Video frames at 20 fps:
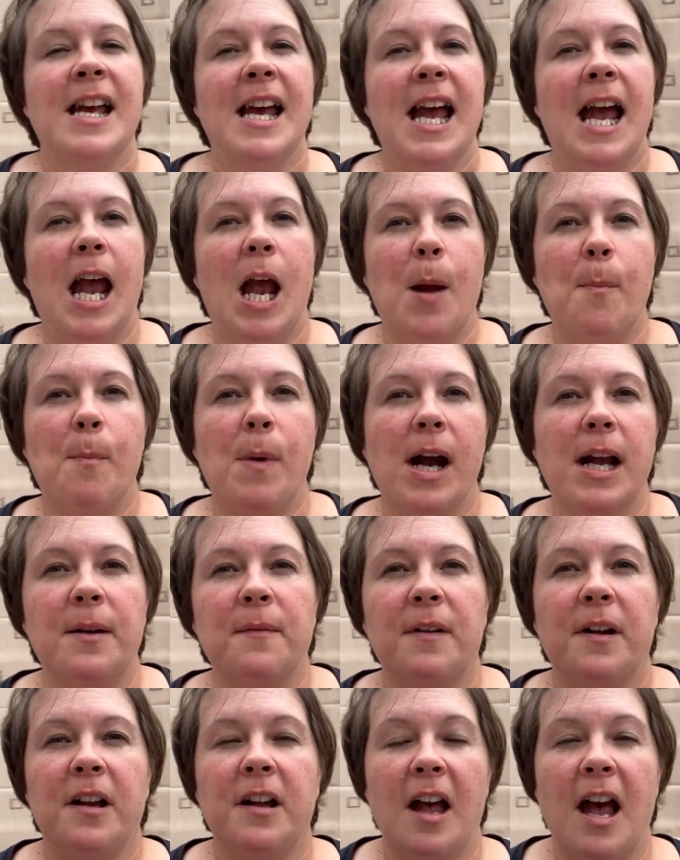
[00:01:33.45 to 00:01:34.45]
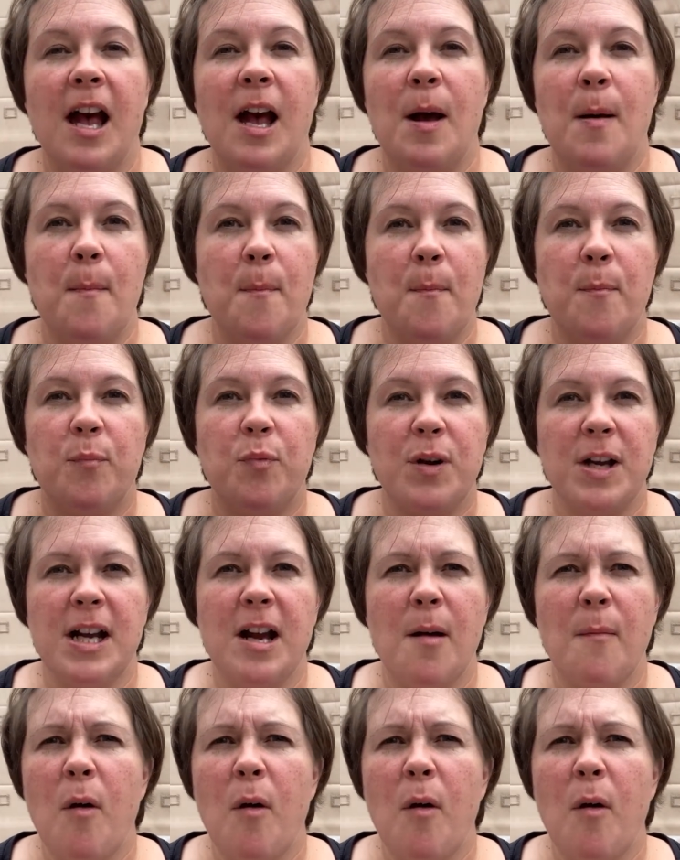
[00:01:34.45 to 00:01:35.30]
It might bring up,